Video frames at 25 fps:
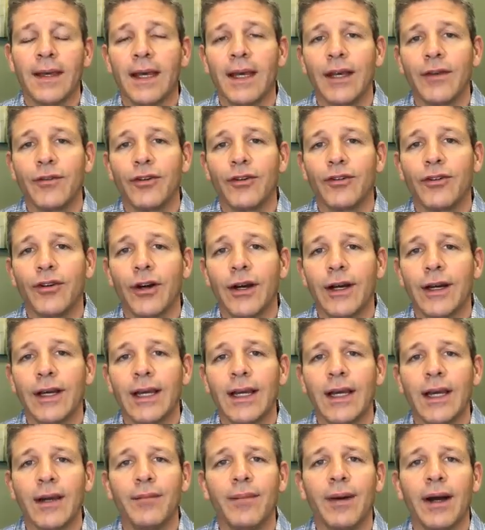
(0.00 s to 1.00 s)
If you're
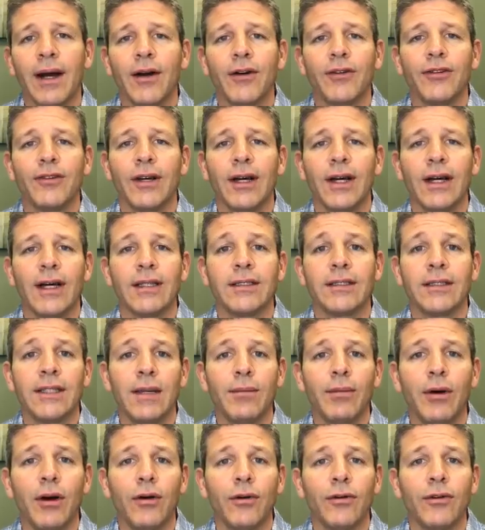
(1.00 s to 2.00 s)
talking about
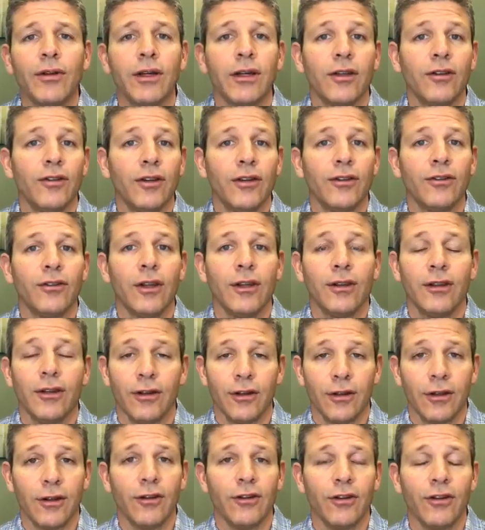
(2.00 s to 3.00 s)
SIBO,
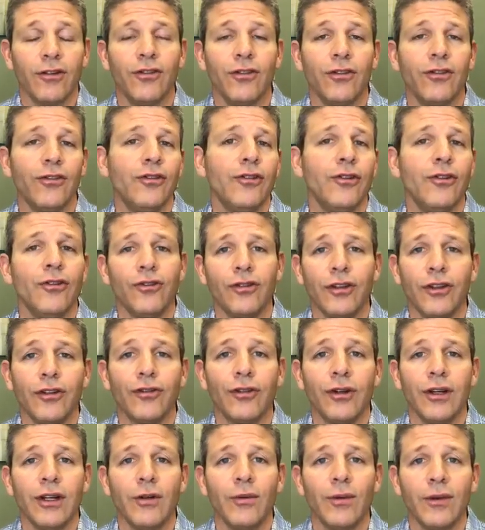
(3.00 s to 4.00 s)
the condition's usually
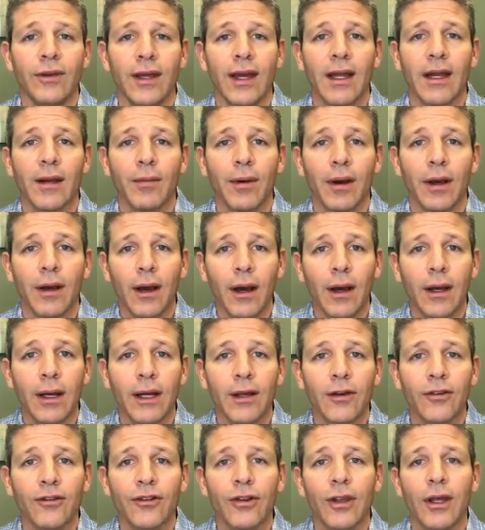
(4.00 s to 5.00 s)
treated with
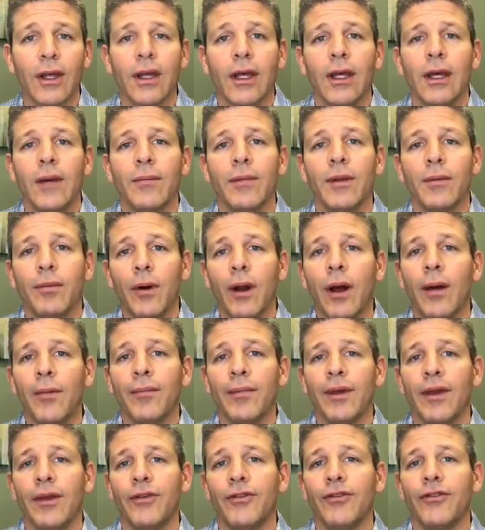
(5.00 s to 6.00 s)
antibiotics. But the
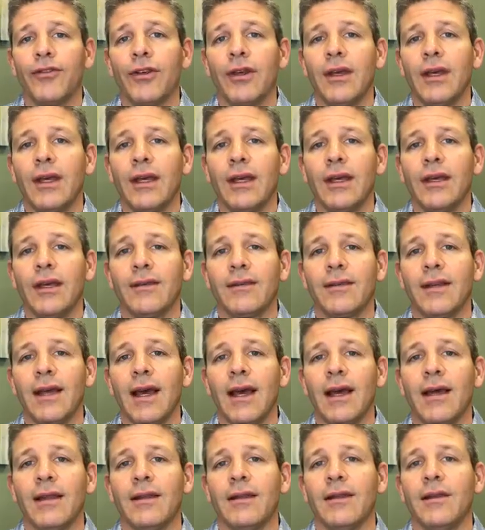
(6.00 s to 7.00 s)
problem is
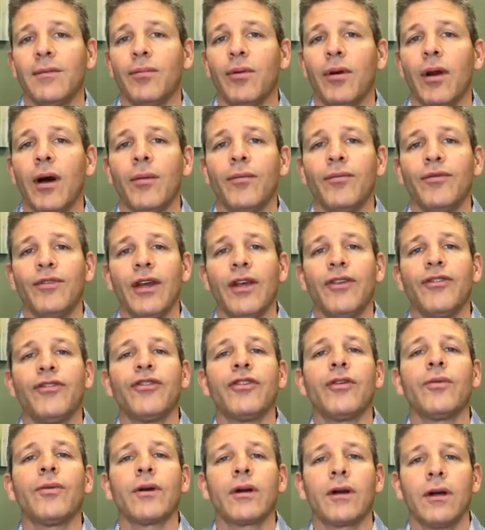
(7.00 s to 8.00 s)
that the problem tends
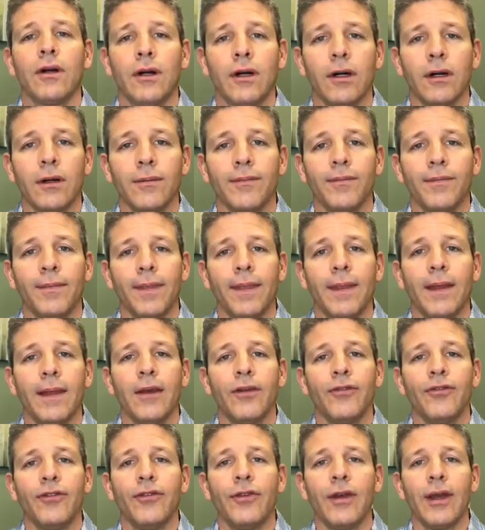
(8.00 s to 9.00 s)
to recur.
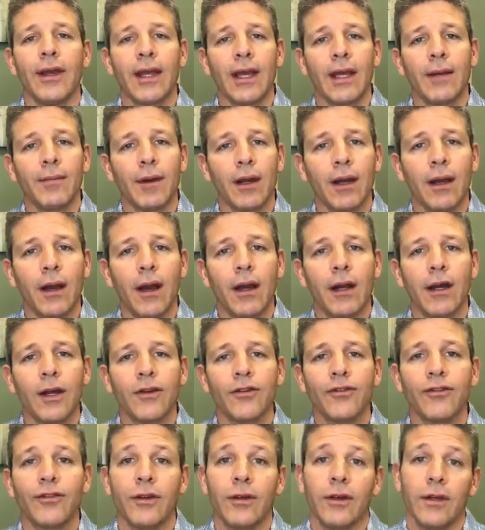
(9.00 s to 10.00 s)
Because you take
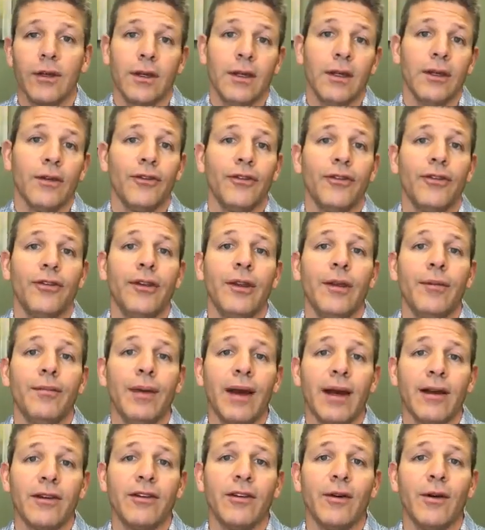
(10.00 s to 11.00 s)
antibiotics, it kills the
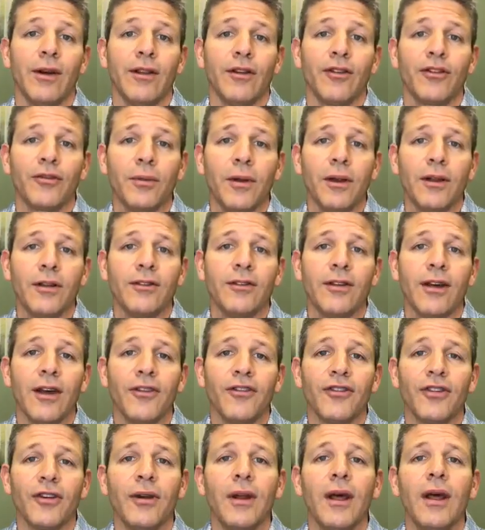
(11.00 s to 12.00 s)
bacteria in the small
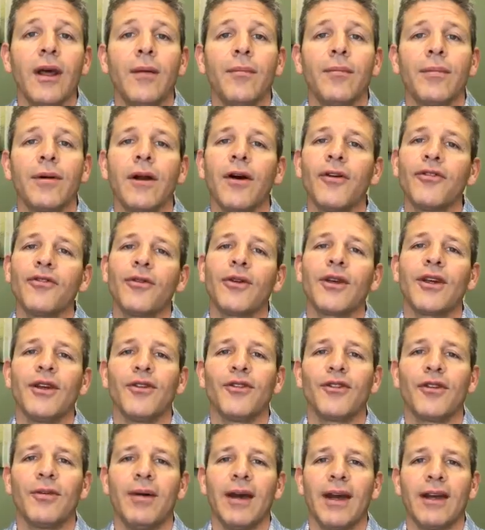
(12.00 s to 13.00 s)
intestine, but also
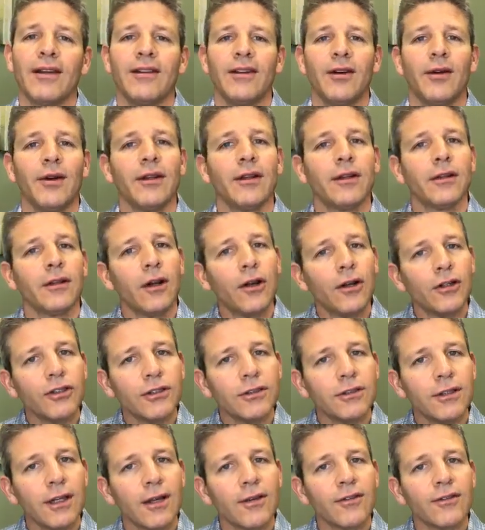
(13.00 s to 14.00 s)
kills the bacteria in the
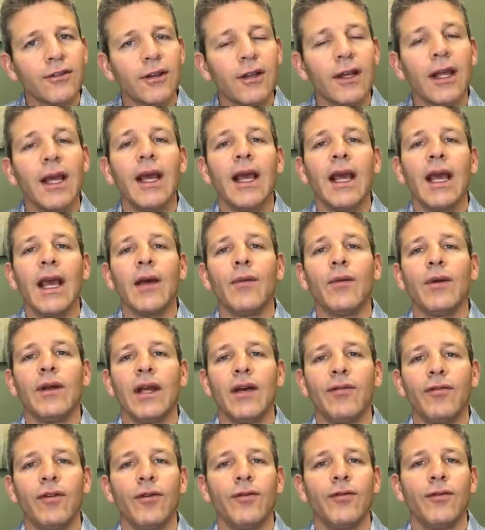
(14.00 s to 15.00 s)
large intestine. And we
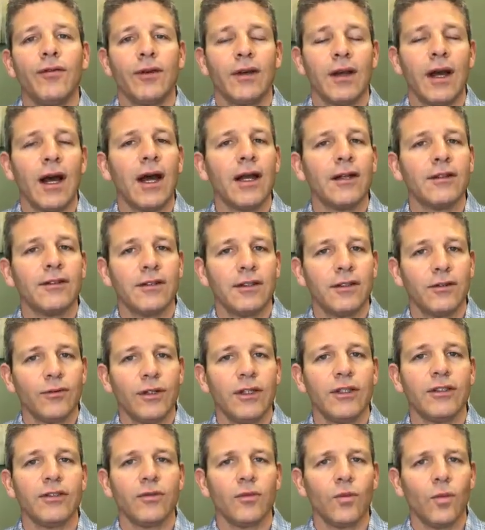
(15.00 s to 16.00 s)
never got to the
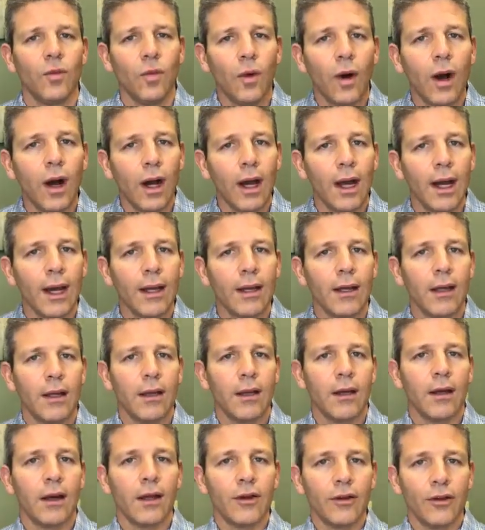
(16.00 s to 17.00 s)
reason why
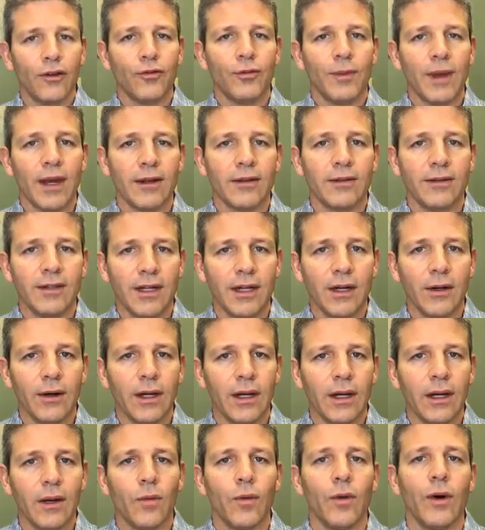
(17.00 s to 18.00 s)
all those
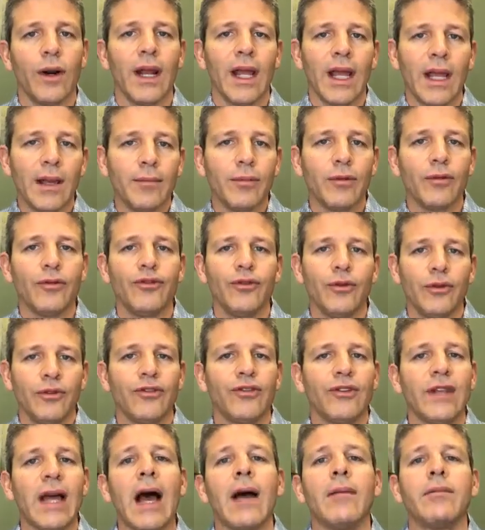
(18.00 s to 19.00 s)
bacteria were able to
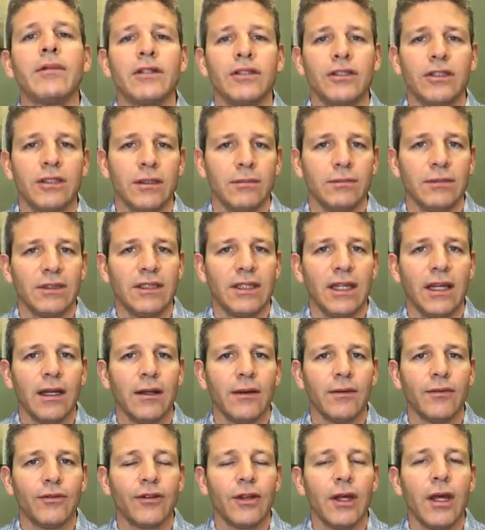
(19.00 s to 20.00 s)
establish
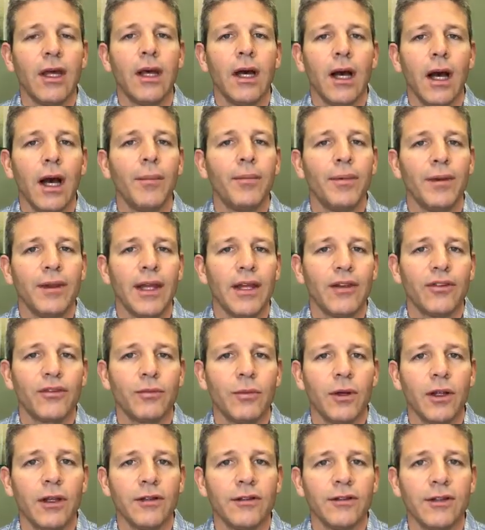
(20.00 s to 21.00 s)
themselves up in that
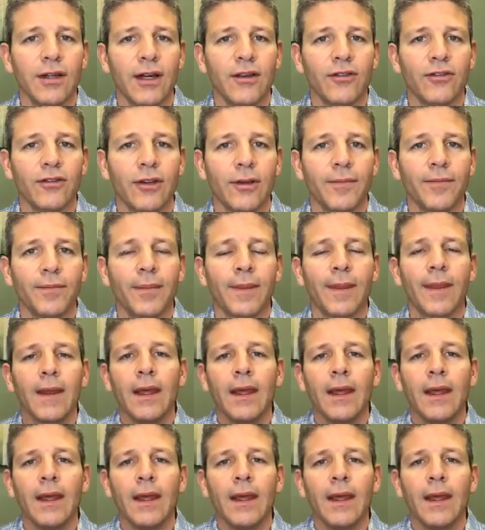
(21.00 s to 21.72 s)
small intestine.